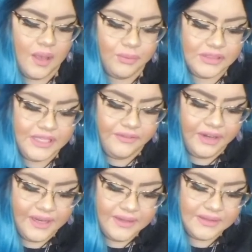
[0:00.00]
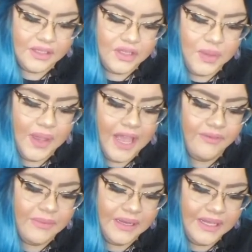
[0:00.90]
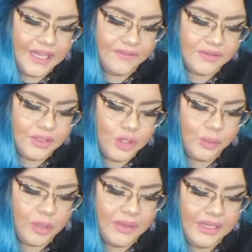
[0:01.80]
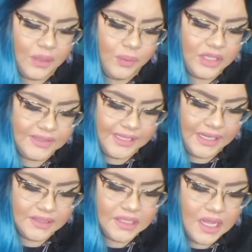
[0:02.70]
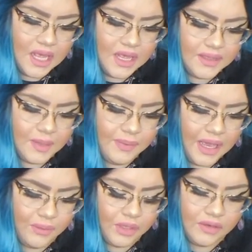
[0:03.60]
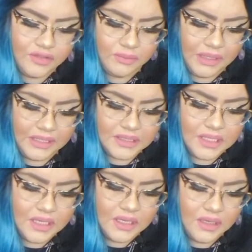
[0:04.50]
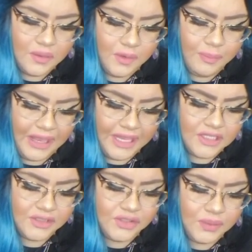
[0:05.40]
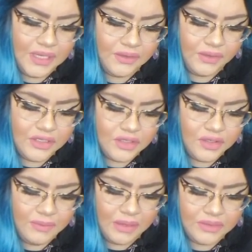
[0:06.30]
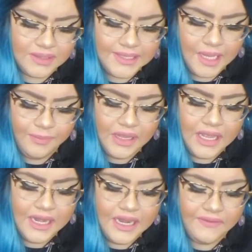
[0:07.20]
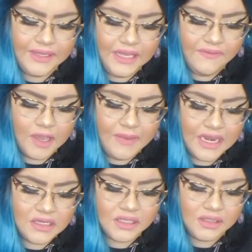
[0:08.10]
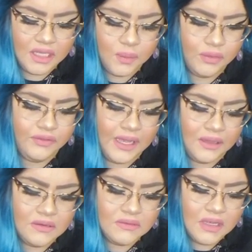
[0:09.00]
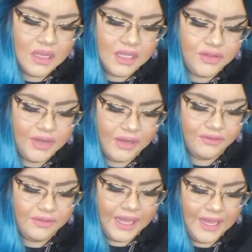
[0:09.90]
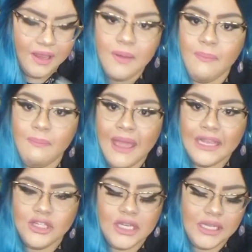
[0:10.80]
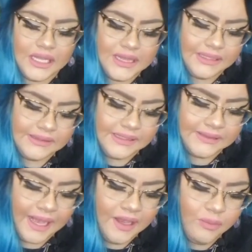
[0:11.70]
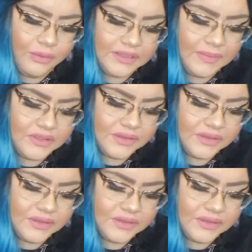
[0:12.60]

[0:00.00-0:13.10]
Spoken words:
perseverance. You have many gifts. No problem can withstand the power of your mind. With patience, you can reach your mountaintop. Never give up and good luck will follow. Dragonfly, magic. This is, I embrace my